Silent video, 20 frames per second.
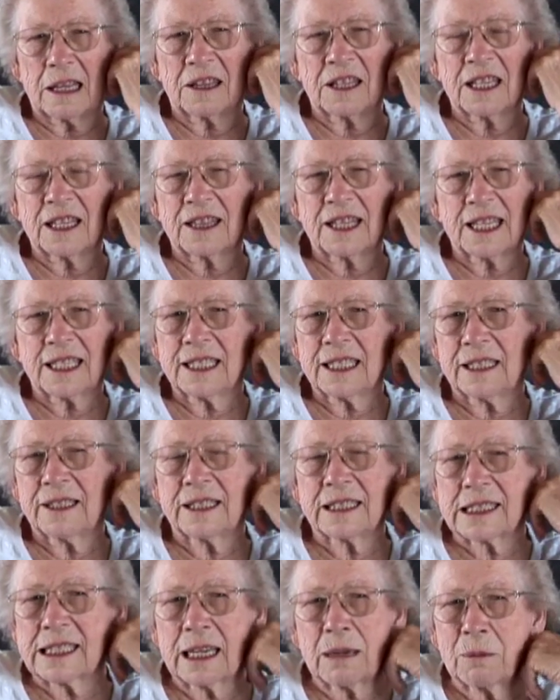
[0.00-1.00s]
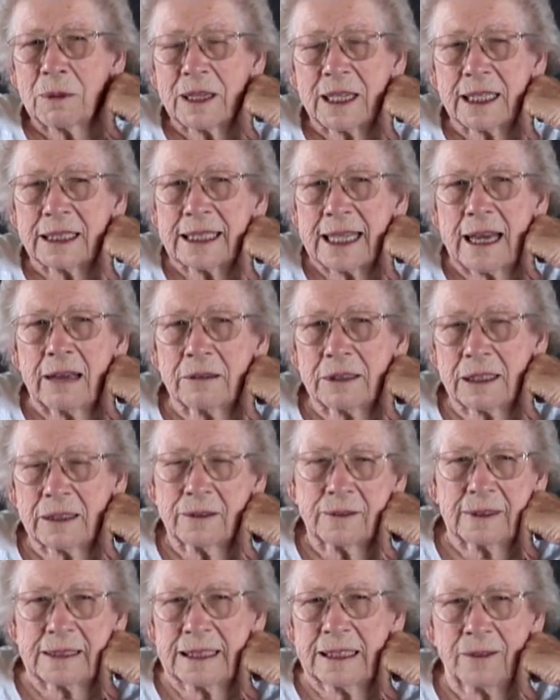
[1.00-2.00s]
I think they did the same thing down
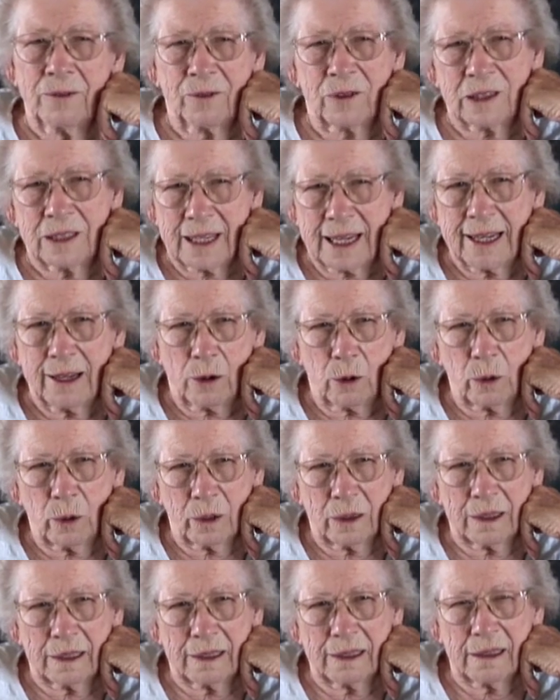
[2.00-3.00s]
in, in Vallejo.